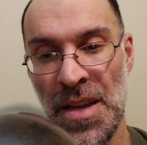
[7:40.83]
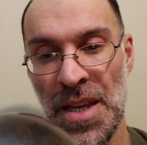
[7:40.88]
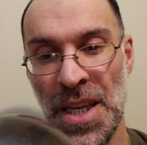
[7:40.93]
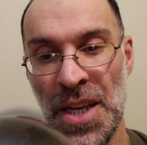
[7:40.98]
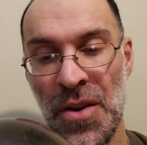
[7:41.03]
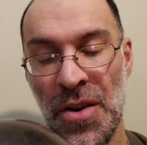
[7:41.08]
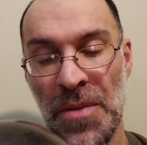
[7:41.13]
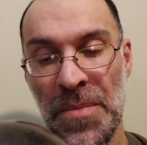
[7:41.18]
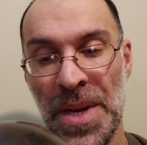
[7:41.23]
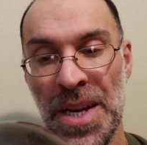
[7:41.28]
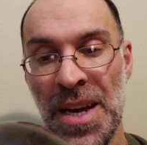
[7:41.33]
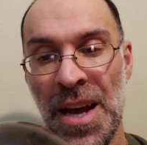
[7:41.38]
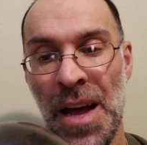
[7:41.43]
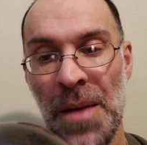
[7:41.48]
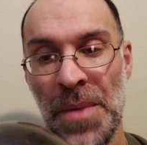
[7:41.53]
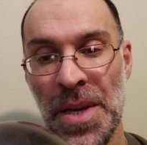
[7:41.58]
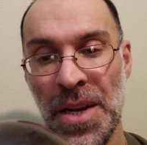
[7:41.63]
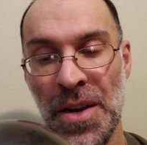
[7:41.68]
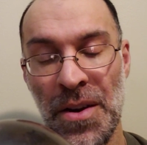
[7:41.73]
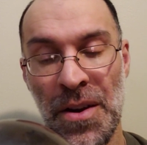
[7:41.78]
You are
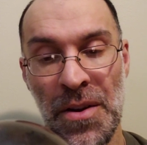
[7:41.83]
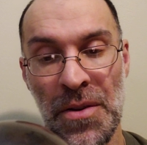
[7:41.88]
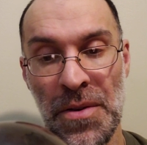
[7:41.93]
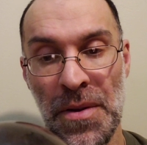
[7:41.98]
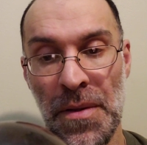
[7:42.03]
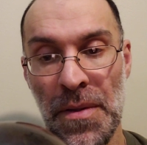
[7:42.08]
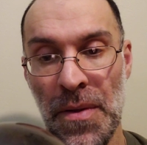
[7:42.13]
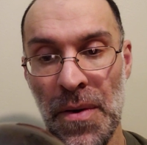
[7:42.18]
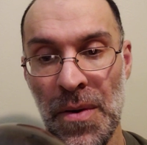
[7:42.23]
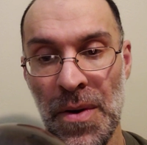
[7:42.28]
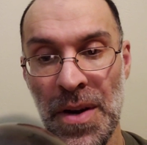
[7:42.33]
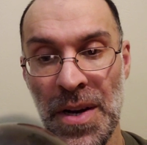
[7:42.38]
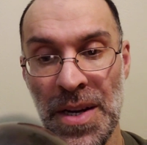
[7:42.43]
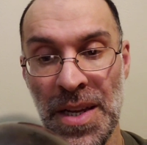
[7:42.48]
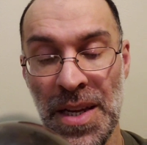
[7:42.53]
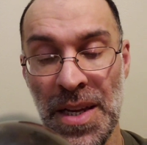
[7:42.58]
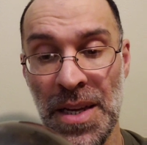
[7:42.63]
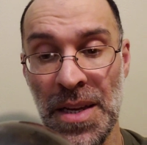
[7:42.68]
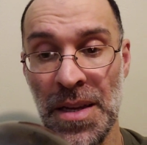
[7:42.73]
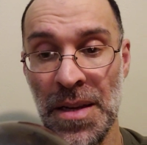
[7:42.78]
becoming your own
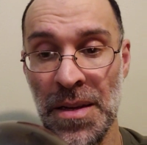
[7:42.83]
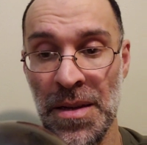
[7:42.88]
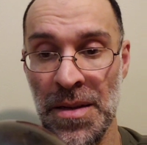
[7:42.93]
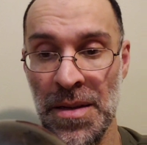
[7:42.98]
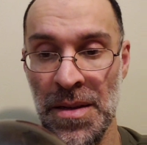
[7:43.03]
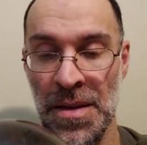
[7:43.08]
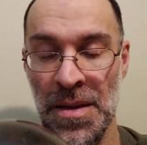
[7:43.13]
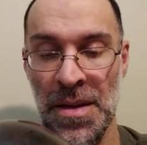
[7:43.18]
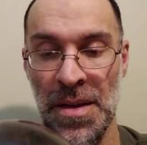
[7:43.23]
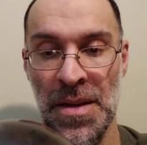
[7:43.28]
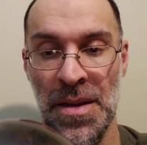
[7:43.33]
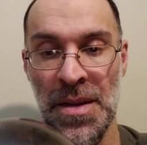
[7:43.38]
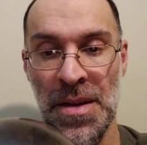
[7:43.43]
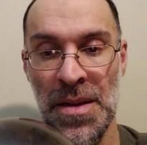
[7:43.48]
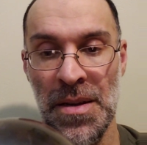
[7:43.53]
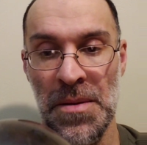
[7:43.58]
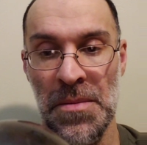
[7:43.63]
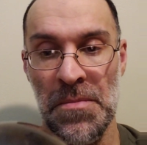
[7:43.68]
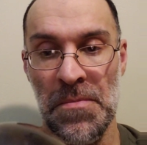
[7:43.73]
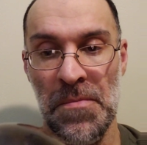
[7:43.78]
authority
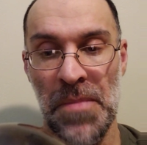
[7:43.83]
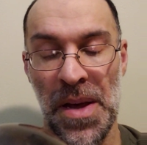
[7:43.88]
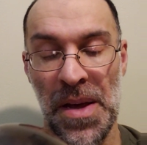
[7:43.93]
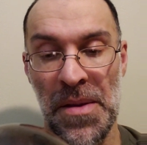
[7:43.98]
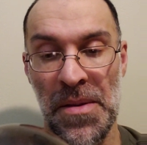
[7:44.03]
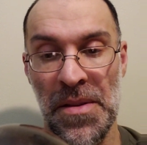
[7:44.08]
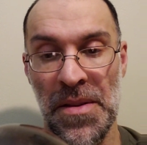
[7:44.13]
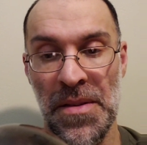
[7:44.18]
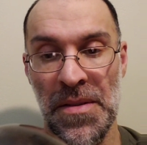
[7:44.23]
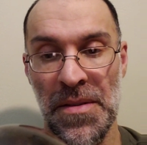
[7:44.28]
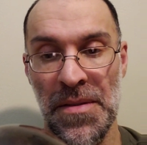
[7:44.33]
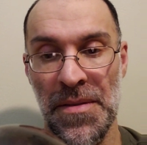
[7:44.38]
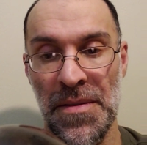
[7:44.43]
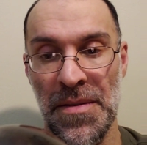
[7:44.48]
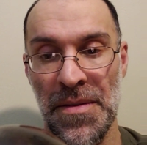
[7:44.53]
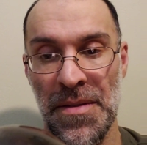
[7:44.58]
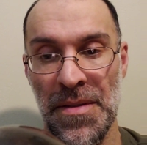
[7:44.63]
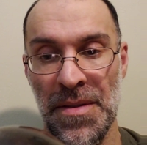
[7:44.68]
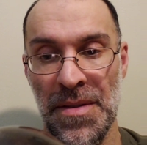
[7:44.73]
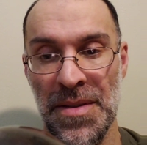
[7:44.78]
by
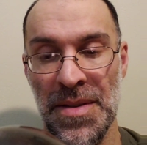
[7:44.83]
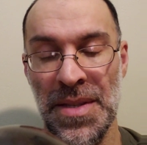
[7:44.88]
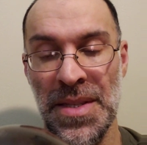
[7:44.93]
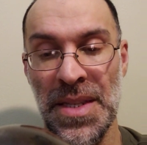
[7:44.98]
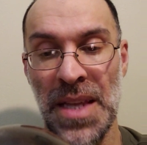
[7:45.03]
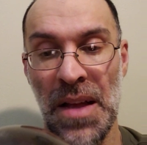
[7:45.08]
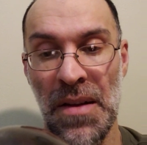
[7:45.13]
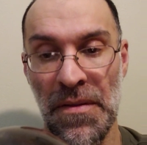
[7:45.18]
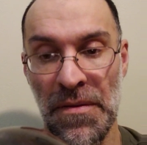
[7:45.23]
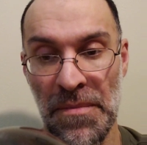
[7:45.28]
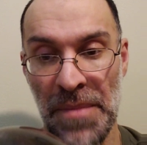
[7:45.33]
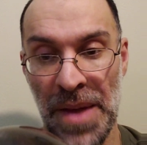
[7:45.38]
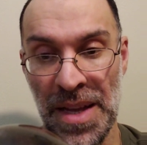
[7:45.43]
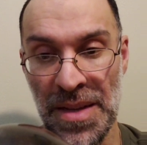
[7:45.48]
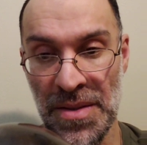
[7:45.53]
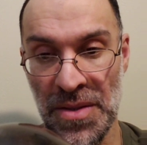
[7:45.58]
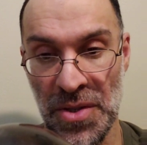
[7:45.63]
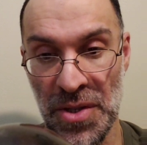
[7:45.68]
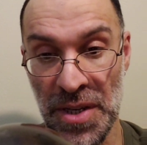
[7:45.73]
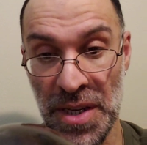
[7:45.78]
self
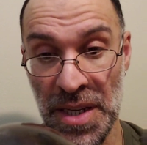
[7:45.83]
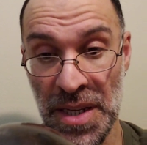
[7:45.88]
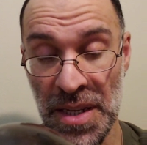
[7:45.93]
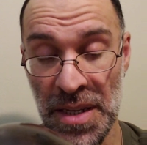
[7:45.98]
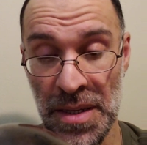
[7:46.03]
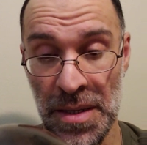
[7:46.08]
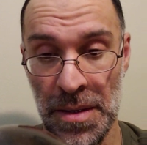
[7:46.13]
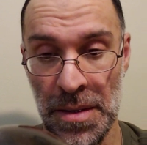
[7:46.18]
mastery.